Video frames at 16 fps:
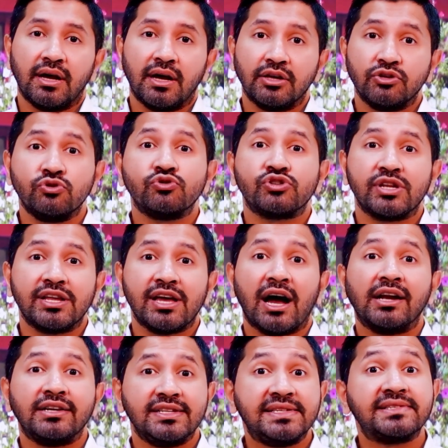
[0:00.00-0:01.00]
Usually
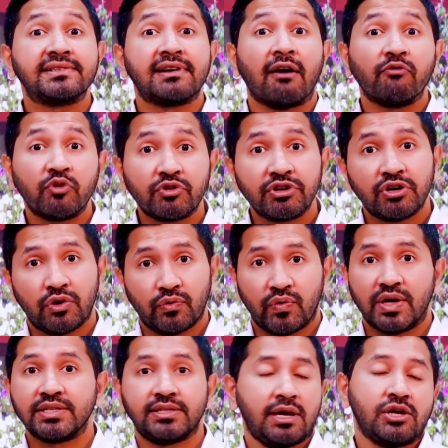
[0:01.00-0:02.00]
our discovery of
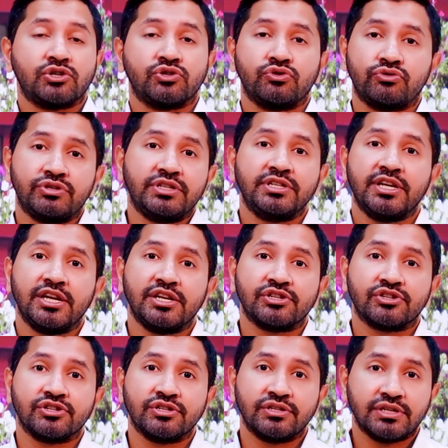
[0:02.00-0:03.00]
our sexual
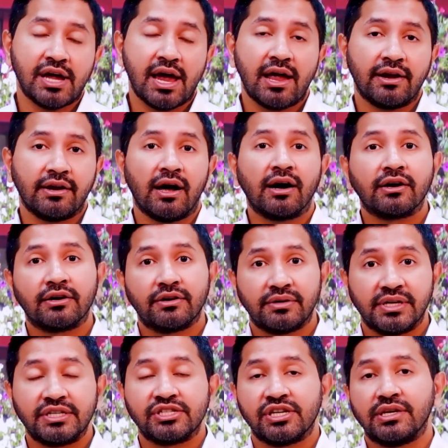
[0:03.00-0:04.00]
orientation and our
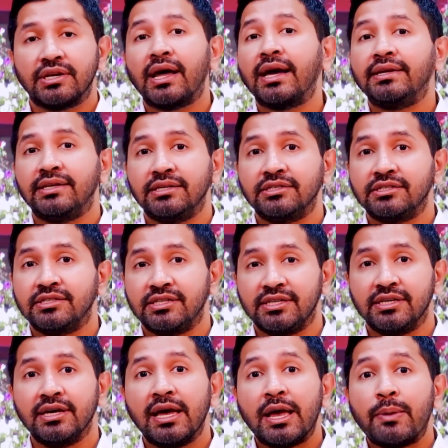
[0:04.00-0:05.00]
correct gender
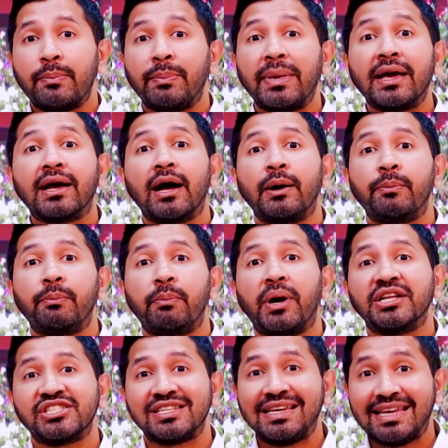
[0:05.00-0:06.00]
identity may come
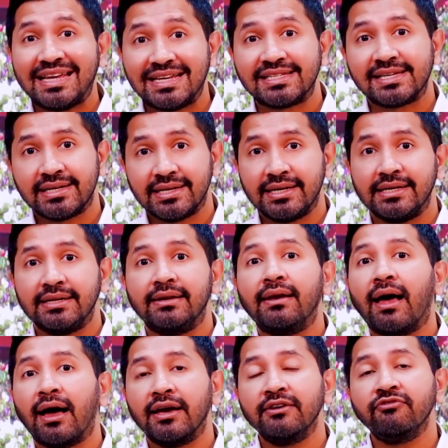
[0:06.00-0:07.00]
much later in
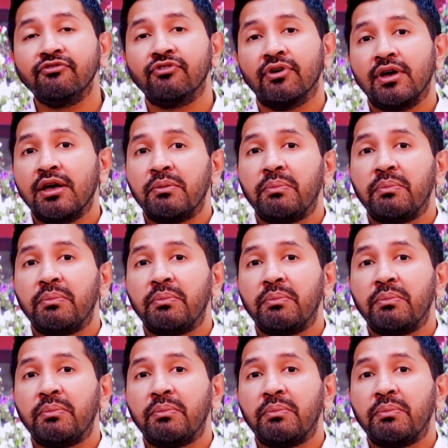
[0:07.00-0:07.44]
life,